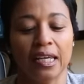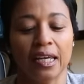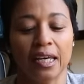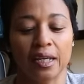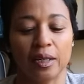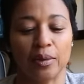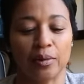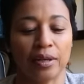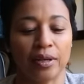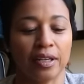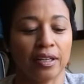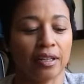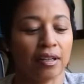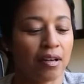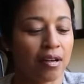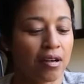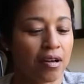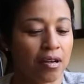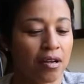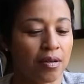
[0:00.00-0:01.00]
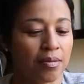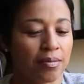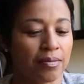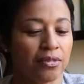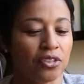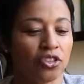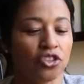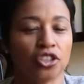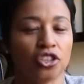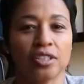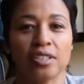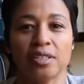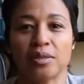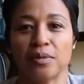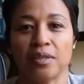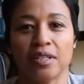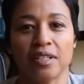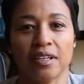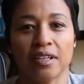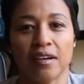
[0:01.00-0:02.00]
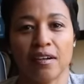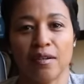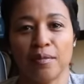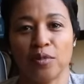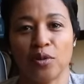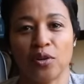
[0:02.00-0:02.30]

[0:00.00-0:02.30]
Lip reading: anyway, just wanted to come